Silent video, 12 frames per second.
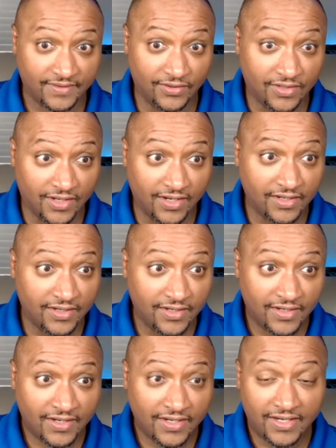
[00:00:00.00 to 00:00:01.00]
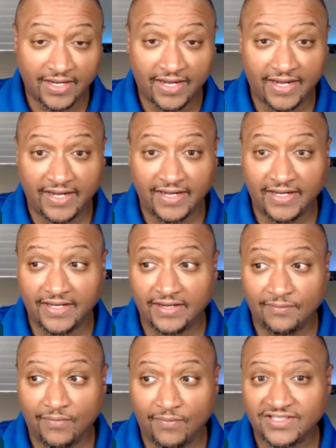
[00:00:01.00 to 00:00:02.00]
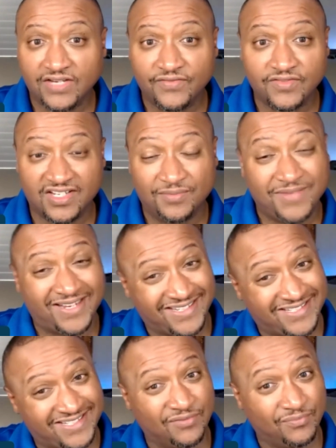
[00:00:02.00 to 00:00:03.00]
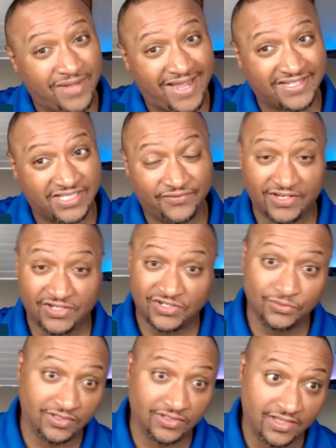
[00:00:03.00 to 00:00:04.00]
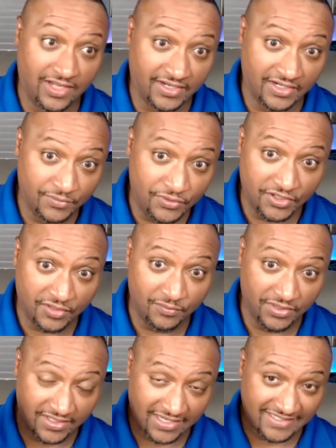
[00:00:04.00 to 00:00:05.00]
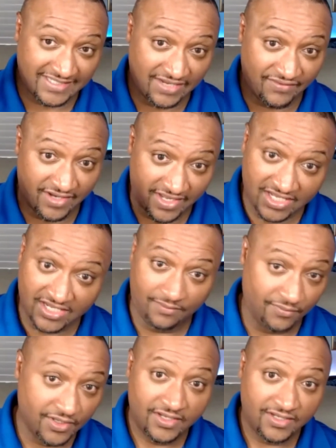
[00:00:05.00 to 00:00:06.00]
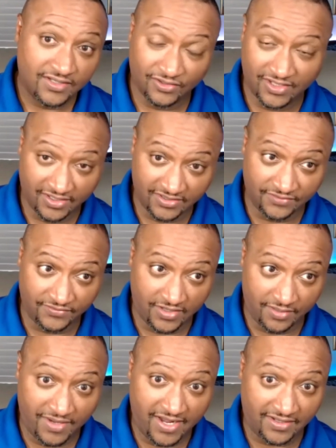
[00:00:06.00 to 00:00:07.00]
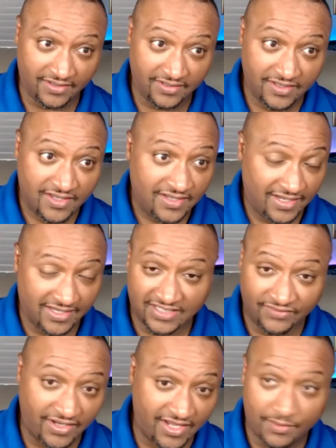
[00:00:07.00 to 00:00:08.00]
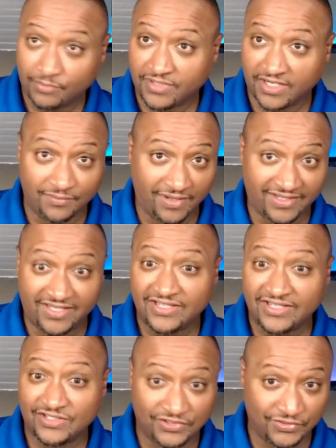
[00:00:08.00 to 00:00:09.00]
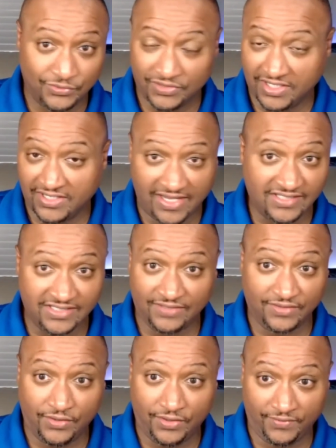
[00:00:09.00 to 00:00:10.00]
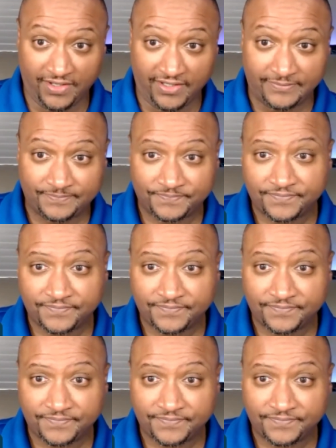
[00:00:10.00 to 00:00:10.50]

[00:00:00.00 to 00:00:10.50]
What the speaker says: okay? And my stuff is set up not to send them back stuff at 2 o'clock in the morning, but at 7 a.m., they're getting stuff automatically. At 7 a.m., I'm taking my kids to school, getting that stuff going, right?